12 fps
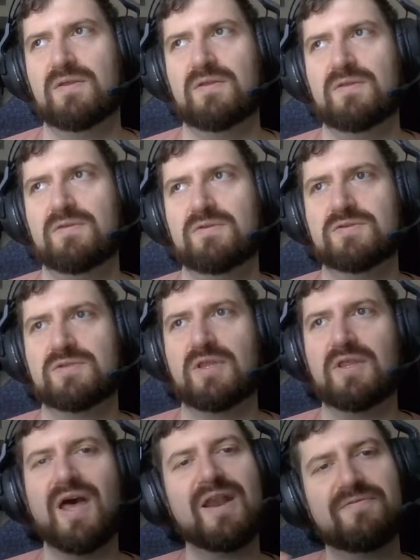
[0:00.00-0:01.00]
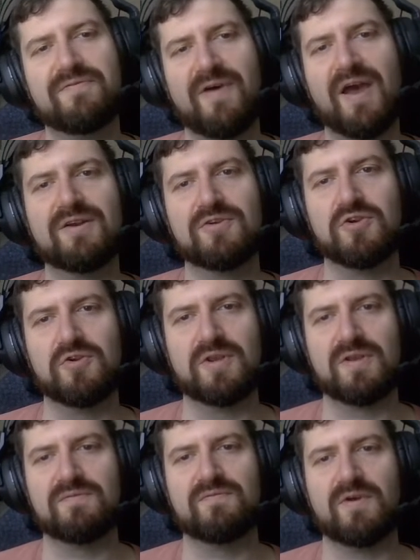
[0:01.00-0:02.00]
there's a lot of fine
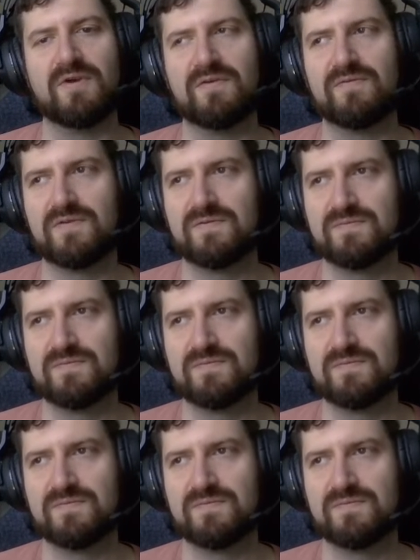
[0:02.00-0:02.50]
tuning involved.